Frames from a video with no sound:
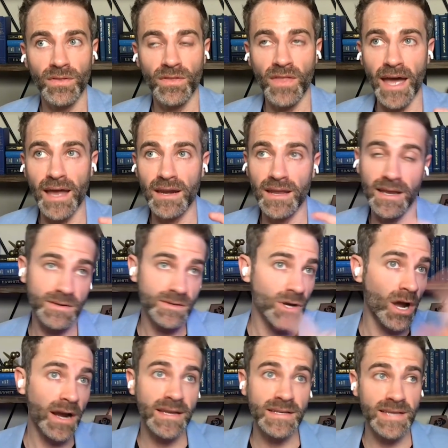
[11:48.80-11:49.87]
that in
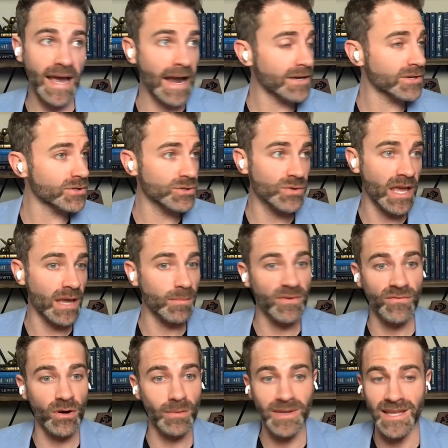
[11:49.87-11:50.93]
talking to actors who came
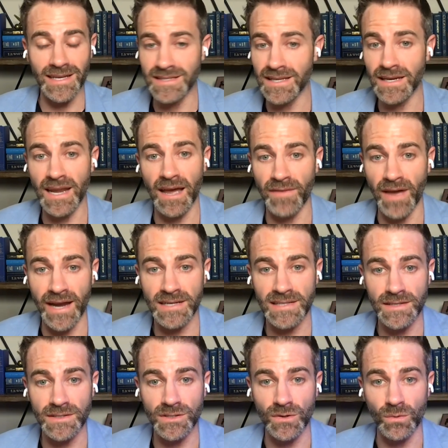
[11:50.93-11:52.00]
before me, they didn't have
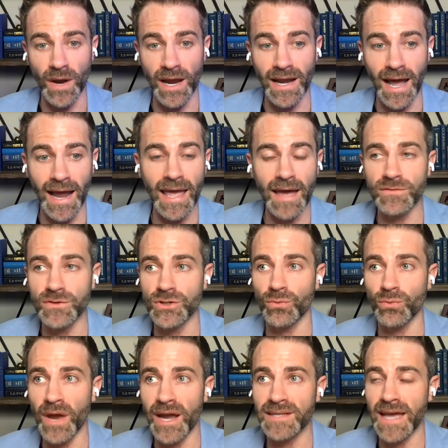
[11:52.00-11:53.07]
access to, right? I have
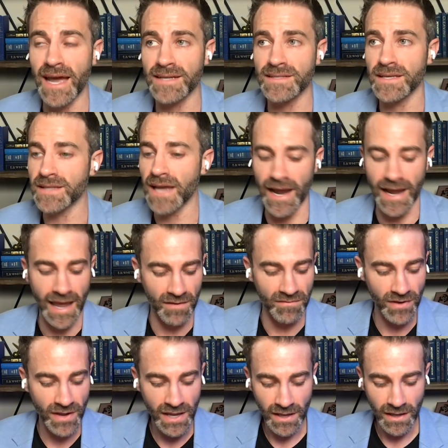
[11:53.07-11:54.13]
direct access. I
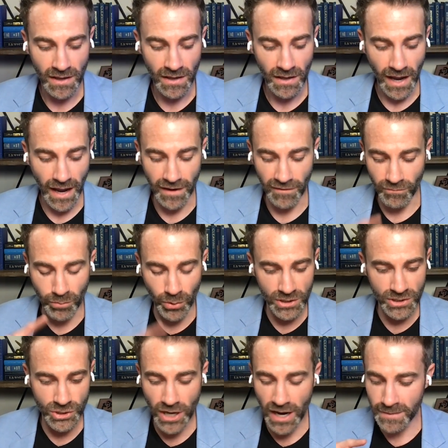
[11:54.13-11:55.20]
have
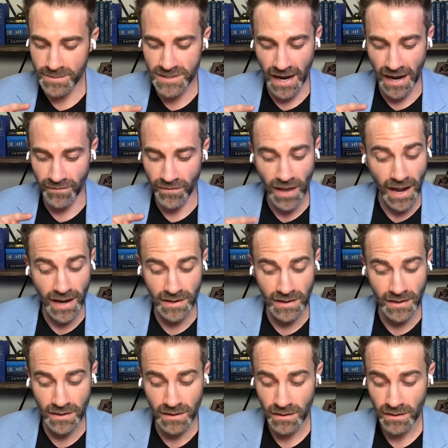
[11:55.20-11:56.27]
book jobs. I've
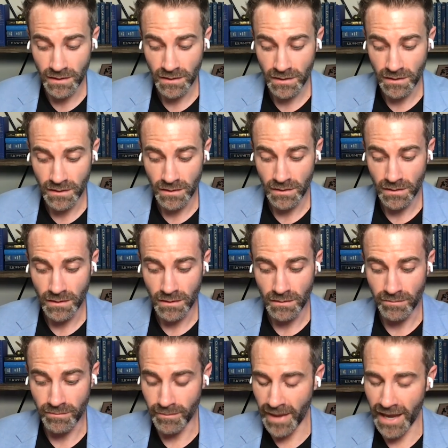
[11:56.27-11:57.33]
gotten
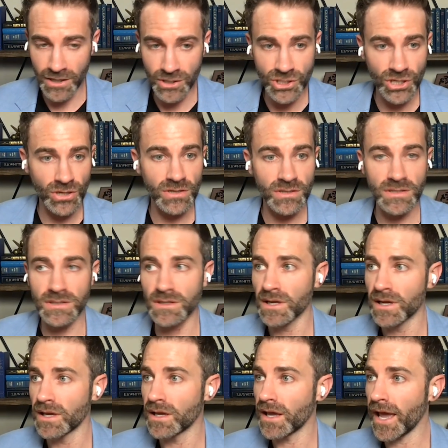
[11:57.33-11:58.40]
managers,
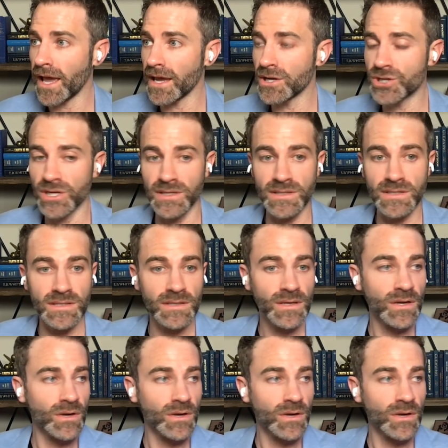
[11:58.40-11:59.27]
agents,